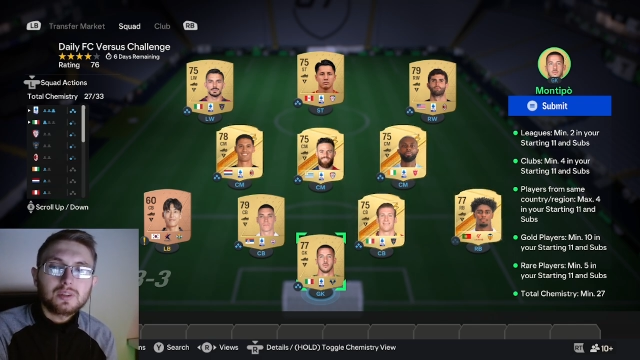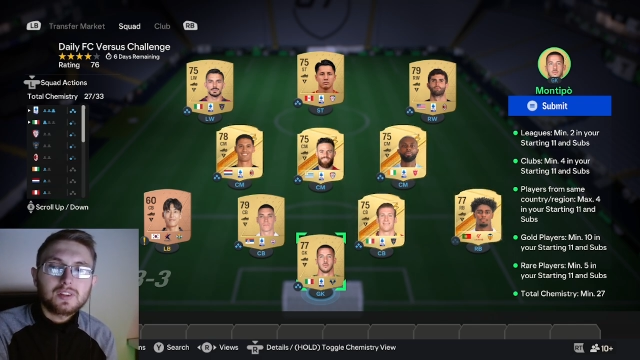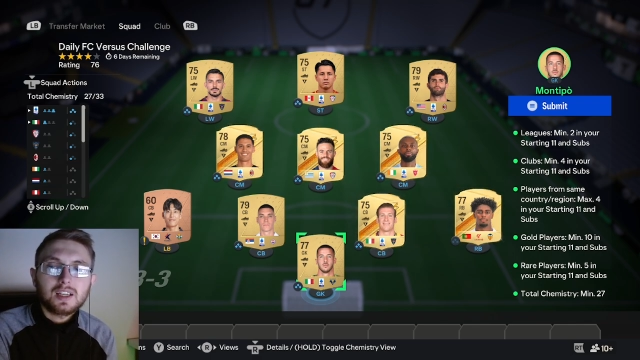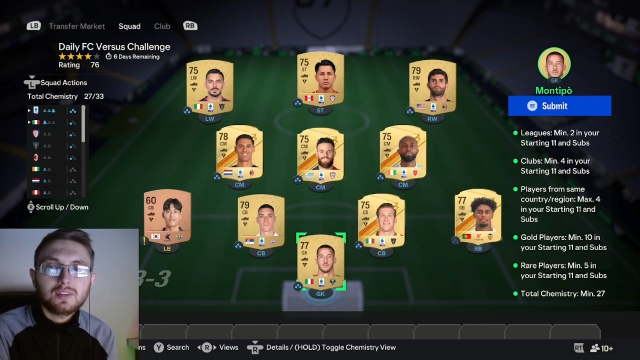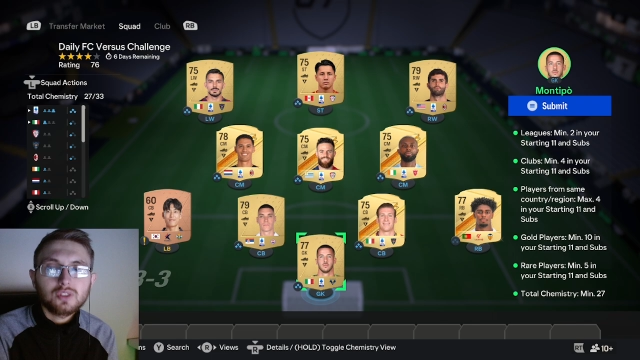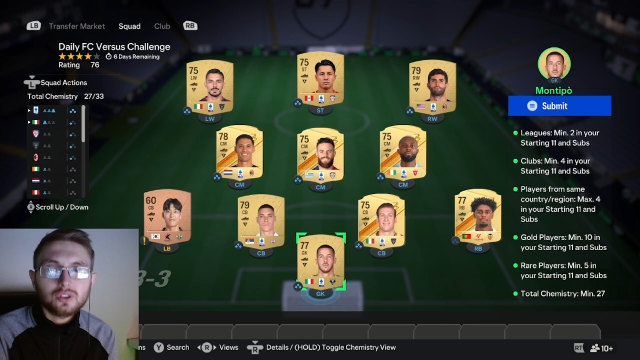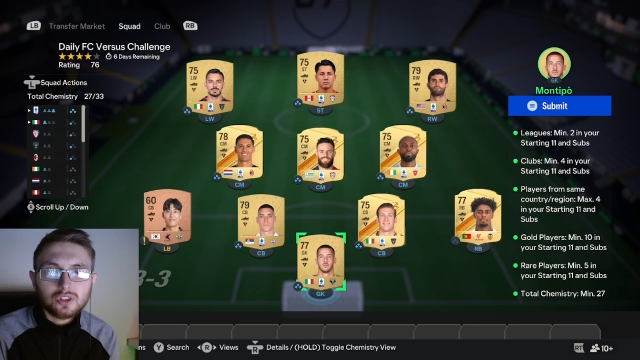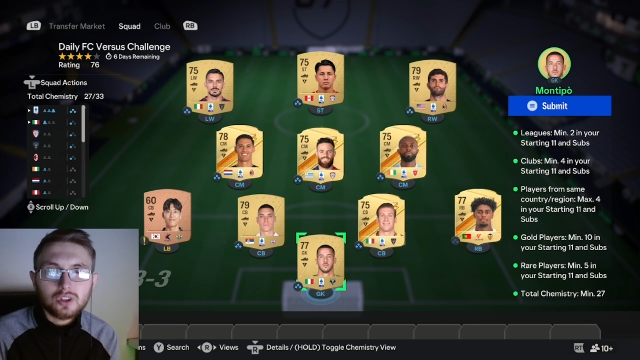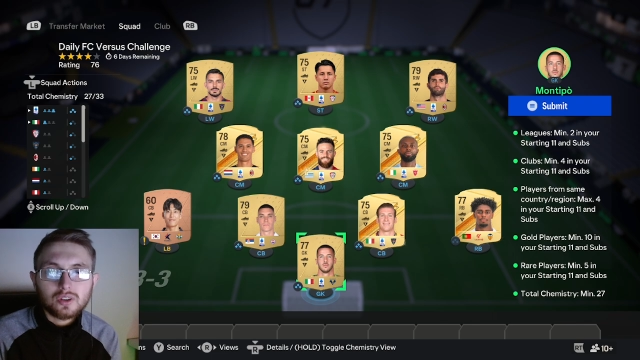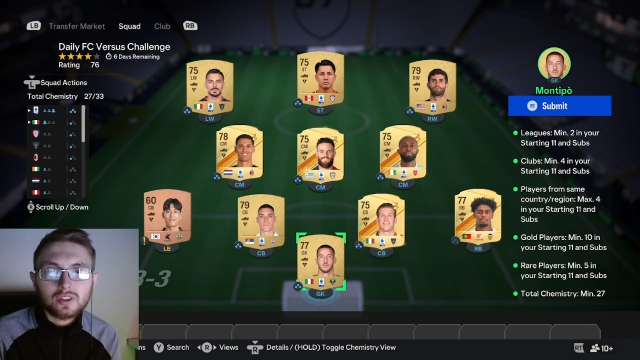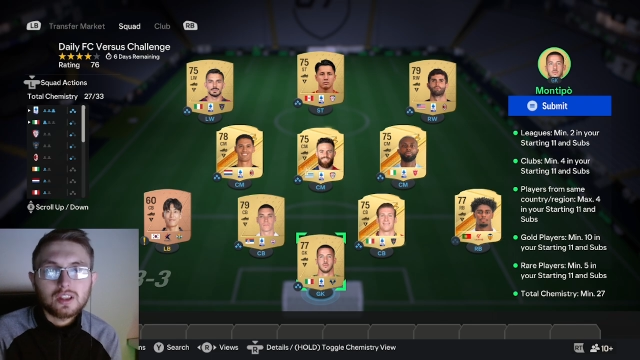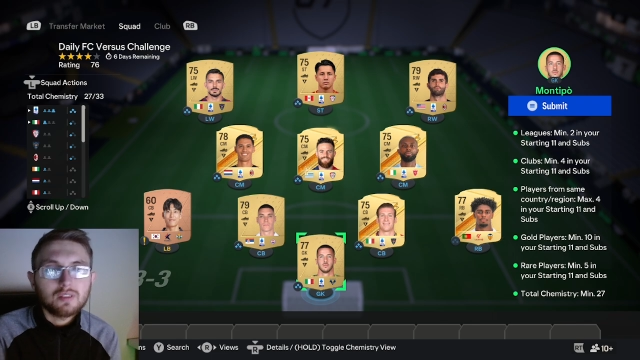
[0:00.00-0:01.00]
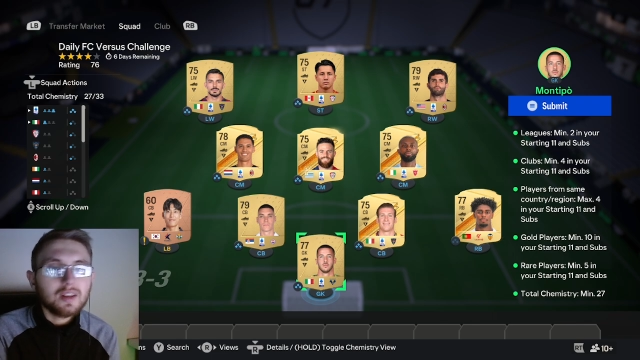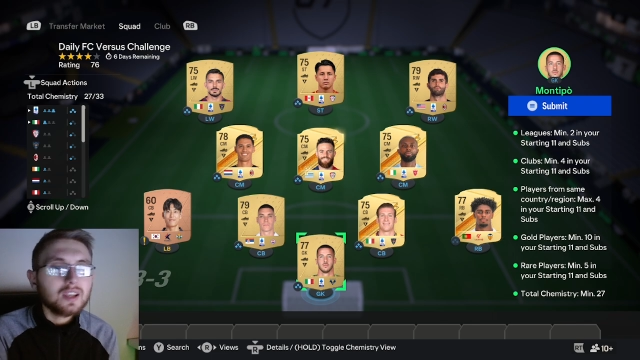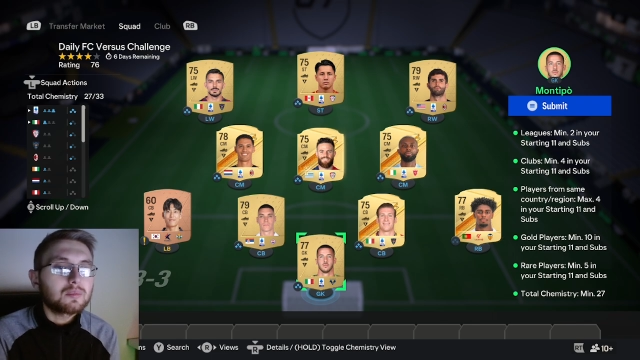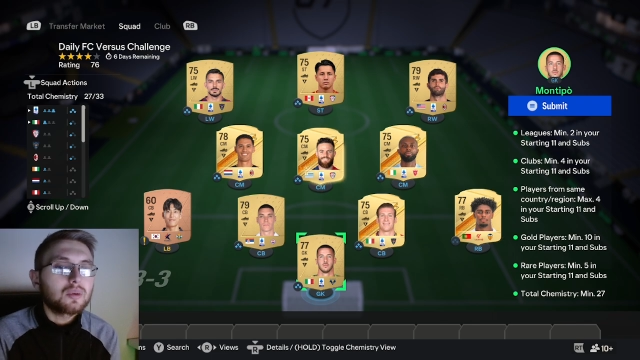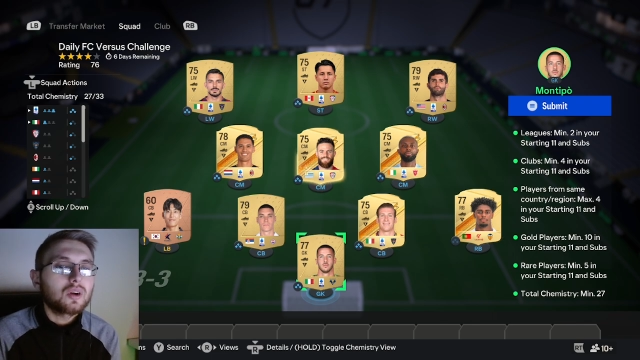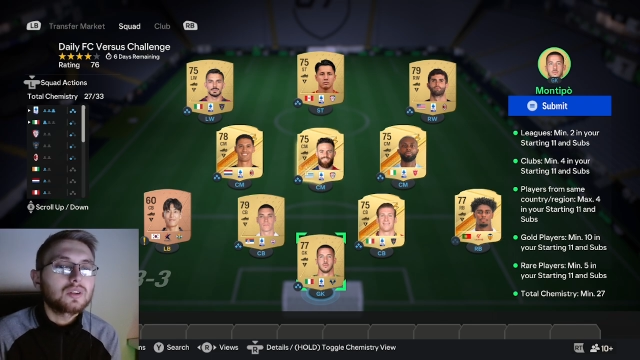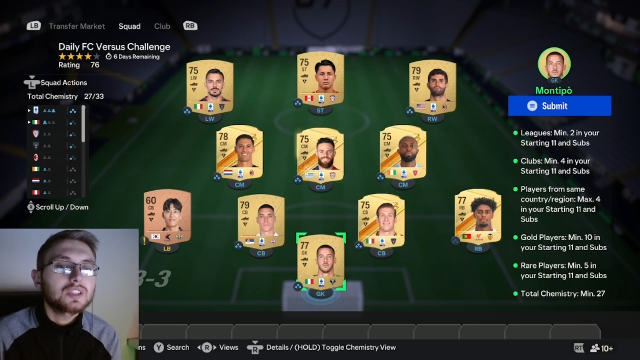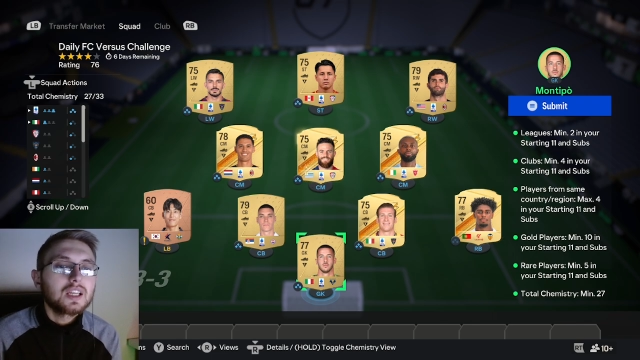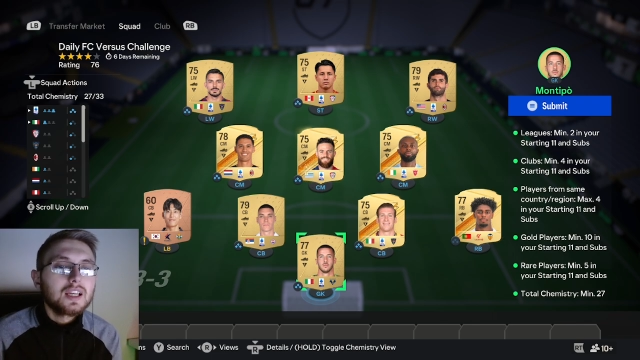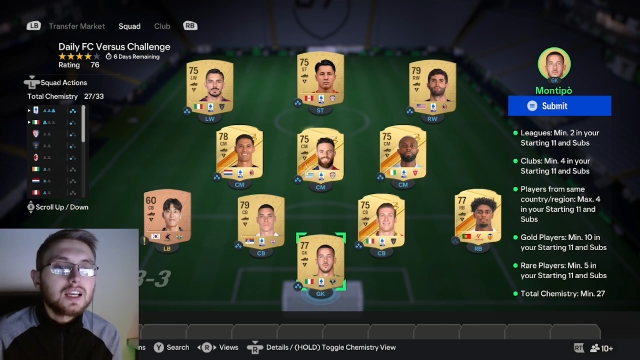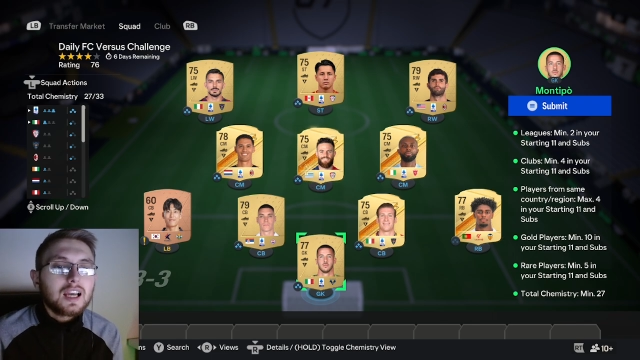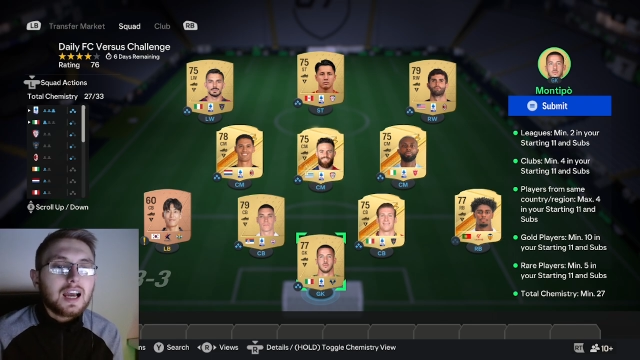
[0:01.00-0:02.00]
Then I've just chucked in the random bronze
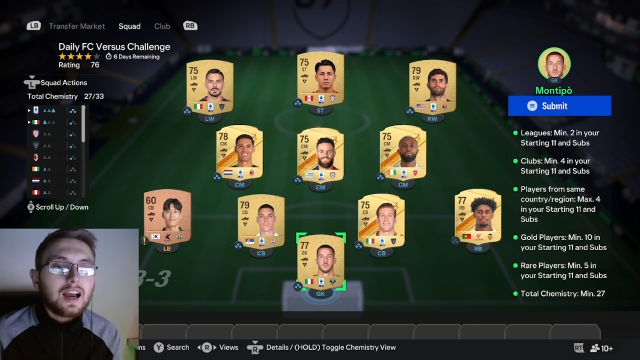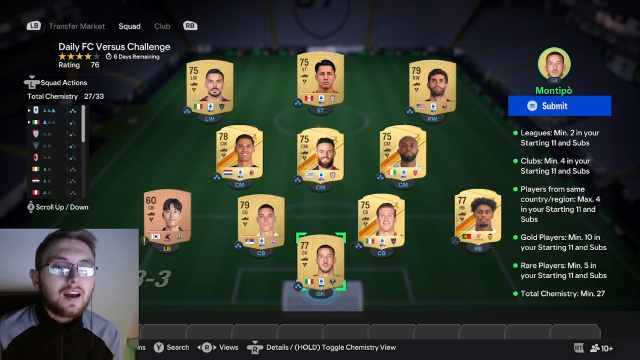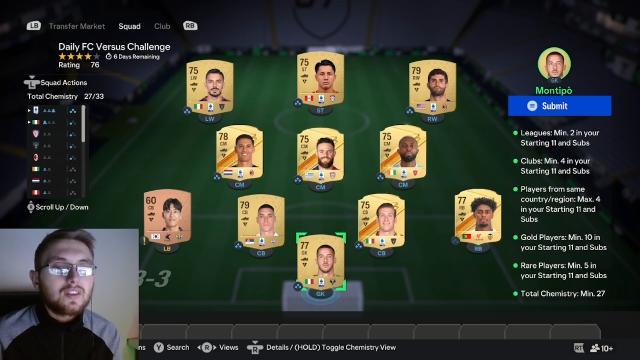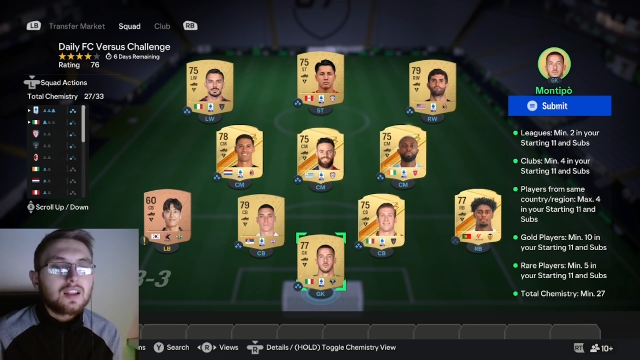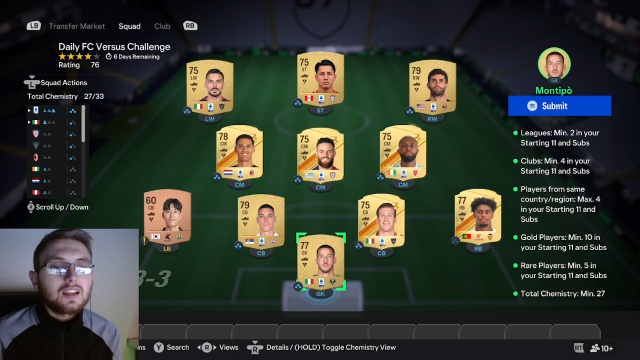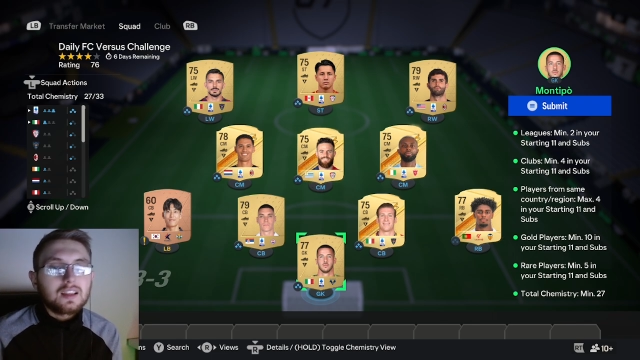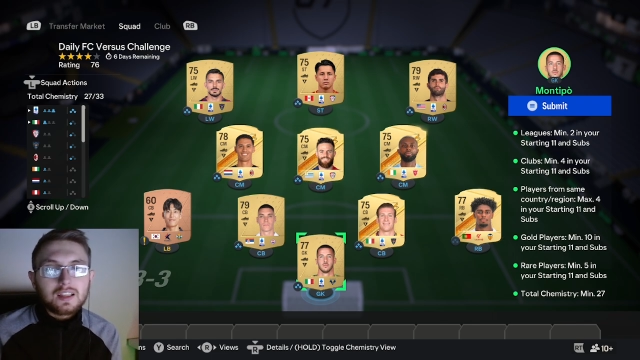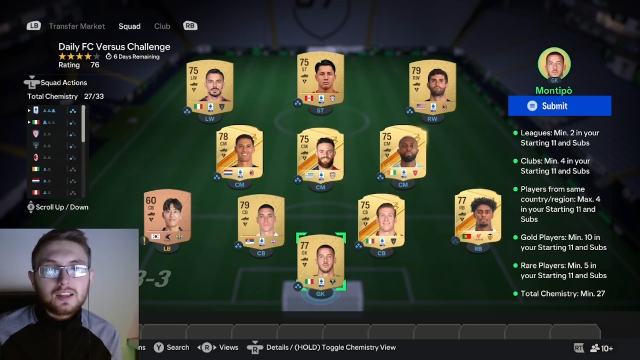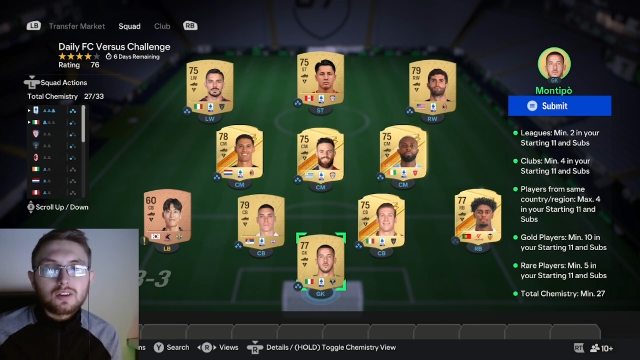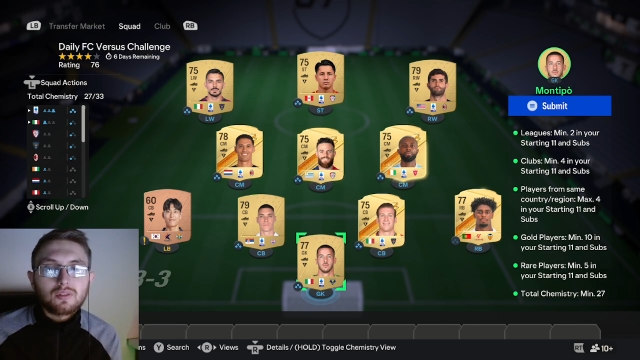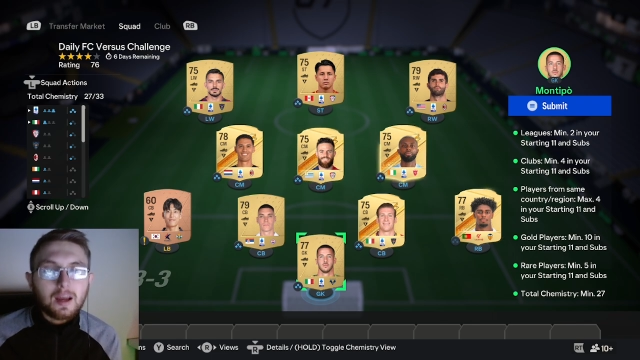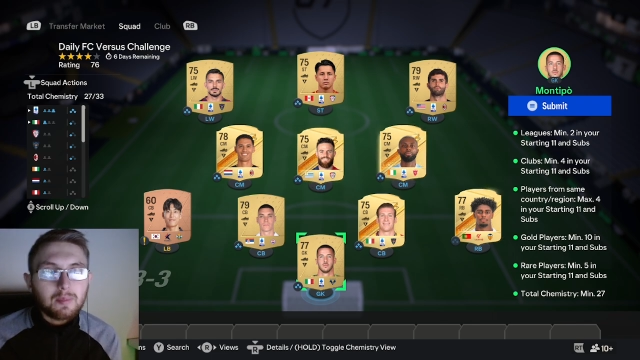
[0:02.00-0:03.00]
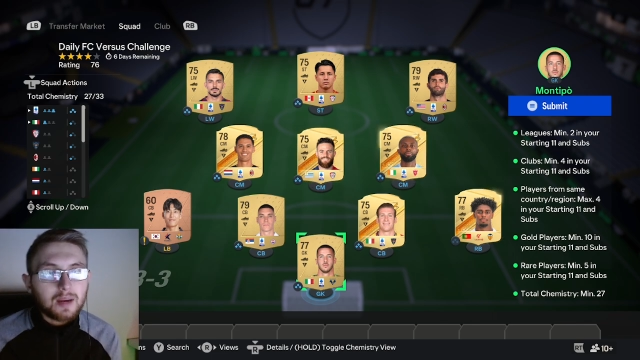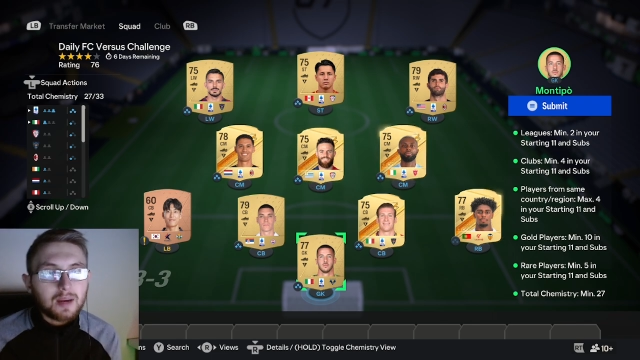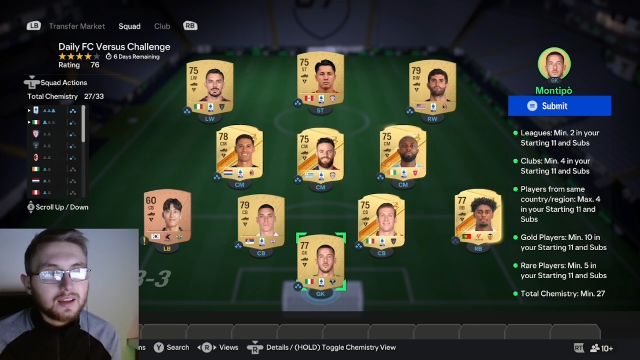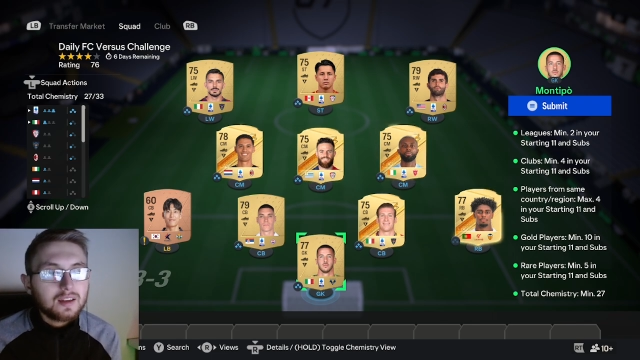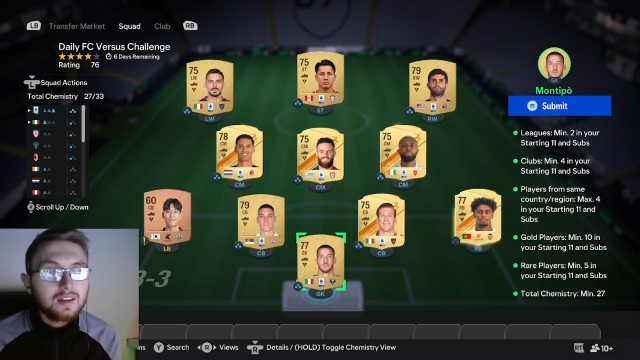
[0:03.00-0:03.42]
and I'll La Liga right back.